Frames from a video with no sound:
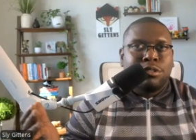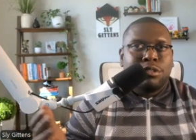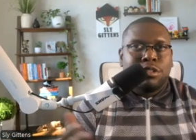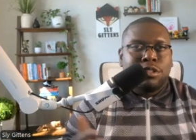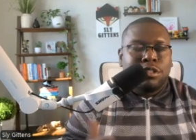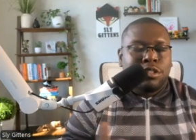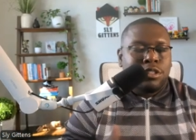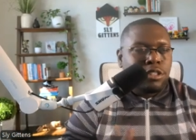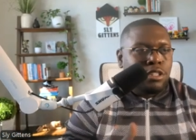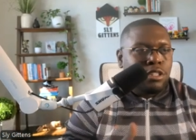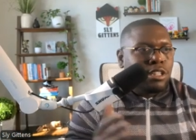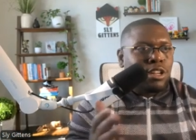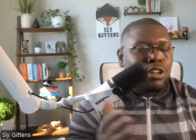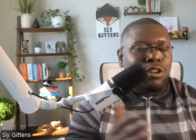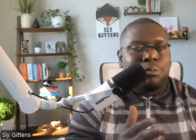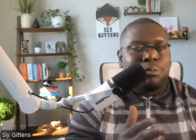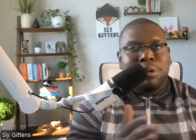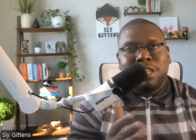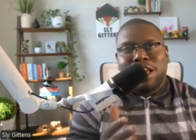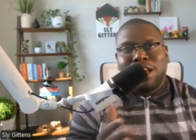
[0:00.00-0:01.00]
it's gonna be
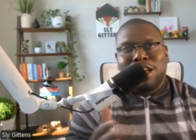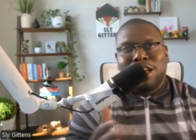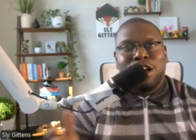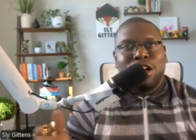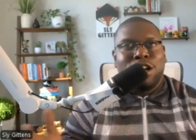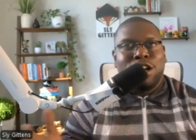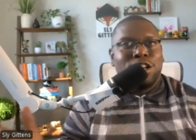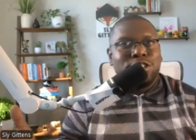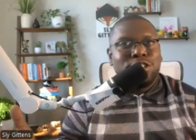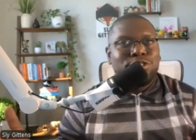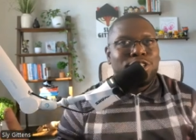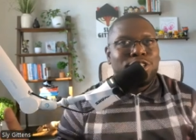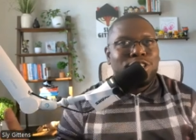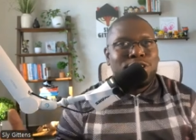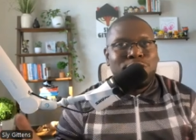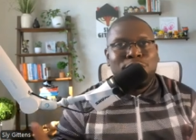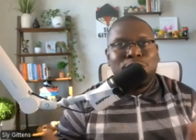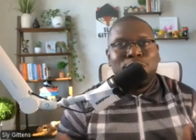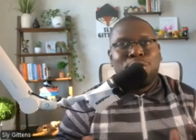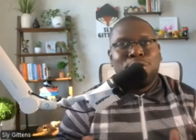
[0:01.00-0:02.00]
like a hundred,
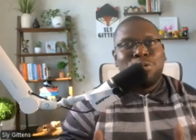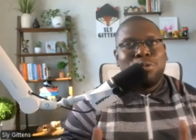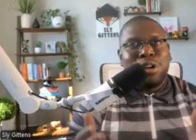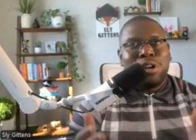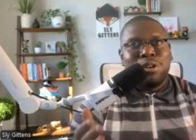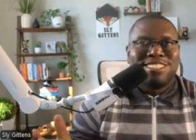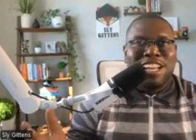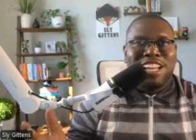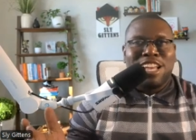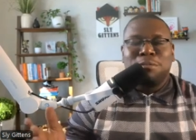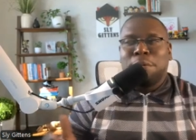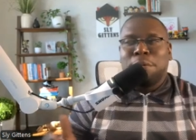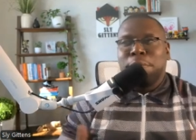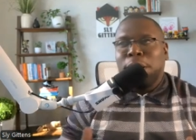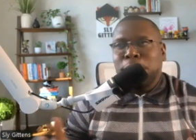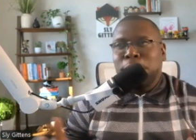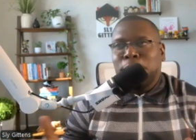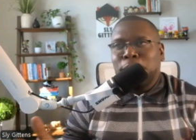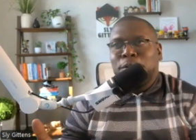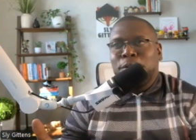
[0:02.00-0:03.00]
one minute, but people
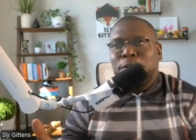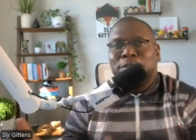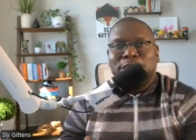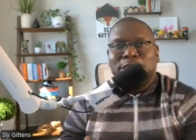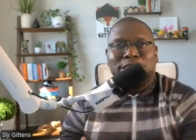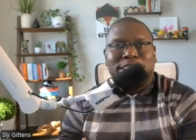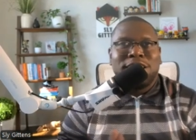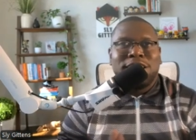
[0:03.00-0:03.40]
prefer that.